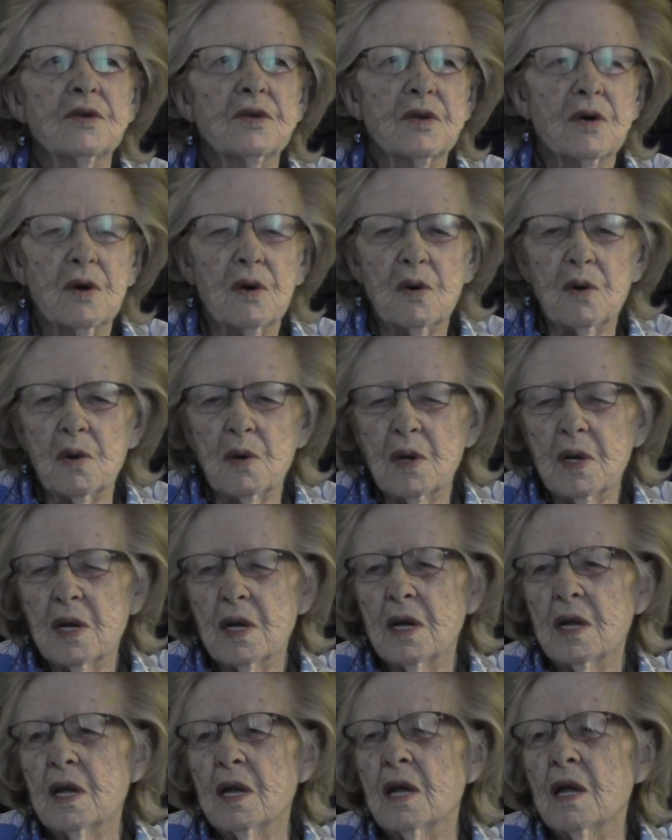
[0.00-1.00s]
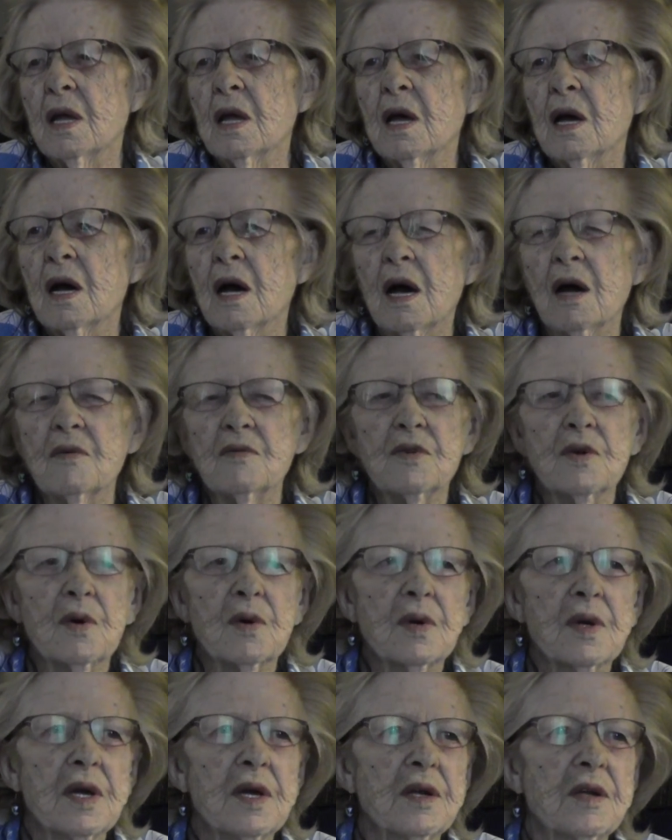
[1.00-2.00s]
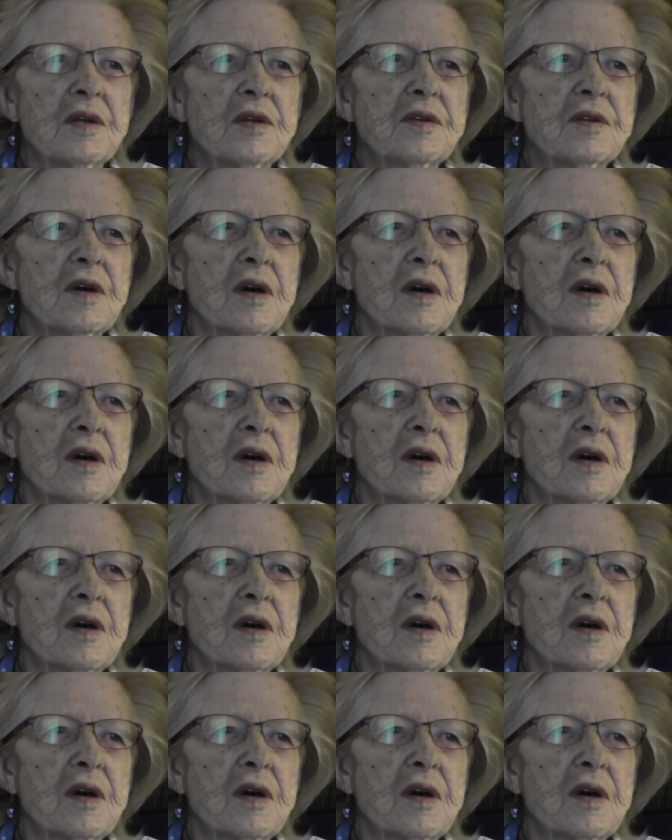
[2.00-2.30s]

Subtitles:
So I've donated